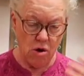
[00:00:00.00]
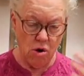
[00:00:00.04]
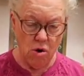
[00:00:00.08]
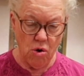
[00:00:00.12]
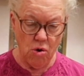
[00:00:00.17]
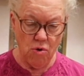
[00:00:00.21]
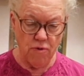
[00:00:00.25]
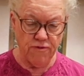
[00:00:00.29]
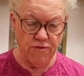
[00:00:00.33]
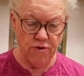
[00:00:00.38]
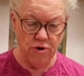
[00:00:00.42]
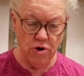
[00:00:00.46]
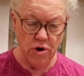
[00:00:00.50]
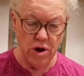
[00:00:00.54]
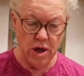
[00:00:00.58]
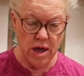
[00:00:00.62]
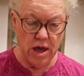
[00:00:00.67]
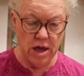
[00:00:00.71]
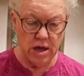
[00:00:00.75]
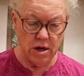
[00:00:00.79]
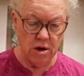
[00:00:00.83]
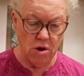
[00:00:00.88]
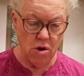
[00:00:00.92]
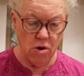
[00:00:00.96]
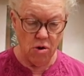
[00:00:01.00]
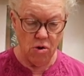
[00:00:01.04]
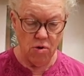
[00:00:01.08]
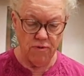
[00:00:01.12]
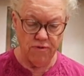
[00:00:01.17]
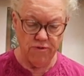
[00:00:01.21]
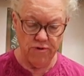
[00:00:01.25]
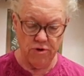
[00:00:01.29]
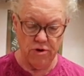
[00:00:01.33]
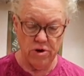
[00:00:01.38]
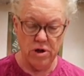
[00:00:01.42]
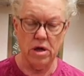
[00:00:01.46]
over and
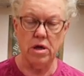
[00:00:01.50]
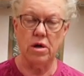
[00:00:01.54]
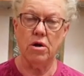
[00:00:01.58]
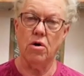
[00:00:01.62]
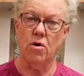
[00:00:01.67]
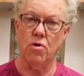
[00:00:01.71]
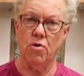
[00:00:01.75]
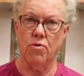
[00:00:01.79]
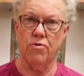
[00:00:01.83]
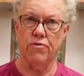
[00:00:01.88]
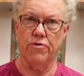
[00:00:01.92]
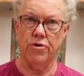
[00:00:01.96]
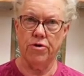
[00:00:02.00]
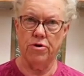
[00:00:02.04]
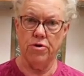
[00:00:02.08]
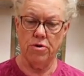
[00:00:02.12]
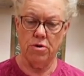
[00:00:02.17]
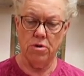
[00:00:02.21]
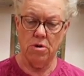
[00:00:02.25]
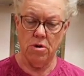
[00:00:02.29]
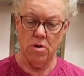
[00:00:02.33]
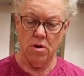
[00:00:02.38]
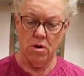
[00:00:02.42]
over and over.